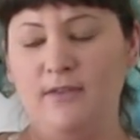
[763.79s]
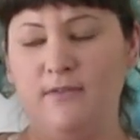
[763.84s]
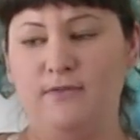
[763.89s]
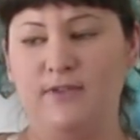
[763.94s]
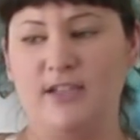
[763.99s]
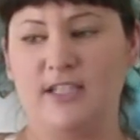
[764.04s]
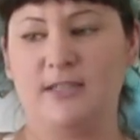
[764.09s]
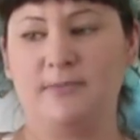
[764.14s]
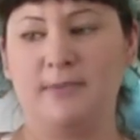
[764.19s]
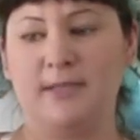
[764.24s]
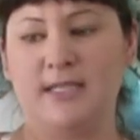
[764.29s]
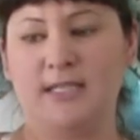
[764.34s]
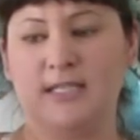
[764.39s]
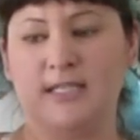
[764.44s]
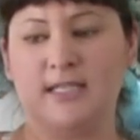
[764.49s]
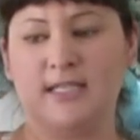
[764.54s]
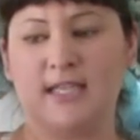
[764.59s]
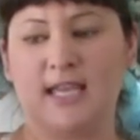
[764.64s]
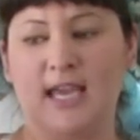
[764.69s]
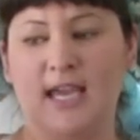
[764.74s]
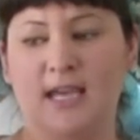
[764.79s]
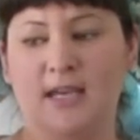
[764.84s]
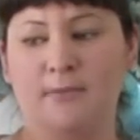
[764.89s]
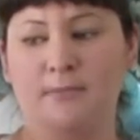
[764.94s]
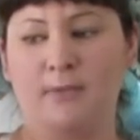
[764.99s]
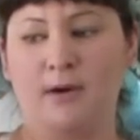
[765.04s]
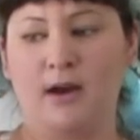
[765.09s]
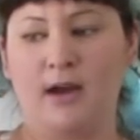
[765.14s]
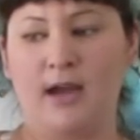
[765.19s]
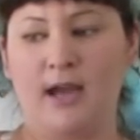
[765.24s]
vitamins
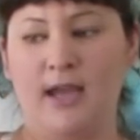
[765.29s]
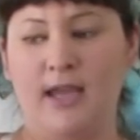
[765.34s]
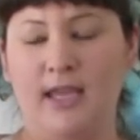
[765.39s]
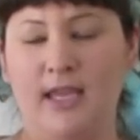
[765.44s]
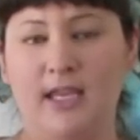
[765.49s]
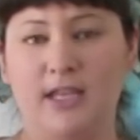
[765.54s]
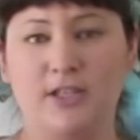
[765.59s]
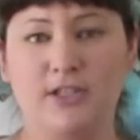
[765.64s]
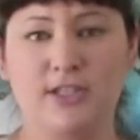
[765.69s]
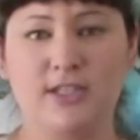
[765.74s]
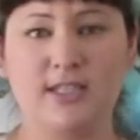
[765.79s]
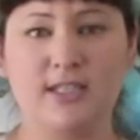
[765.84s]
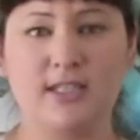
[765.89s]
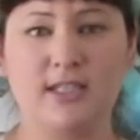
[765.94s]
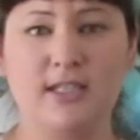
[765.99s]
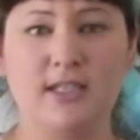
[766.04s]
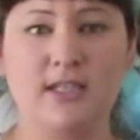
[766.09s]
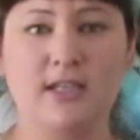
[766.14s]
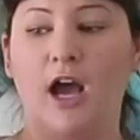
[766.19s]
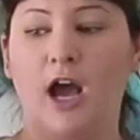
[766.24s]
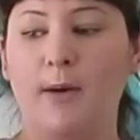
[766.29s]
and my insulin.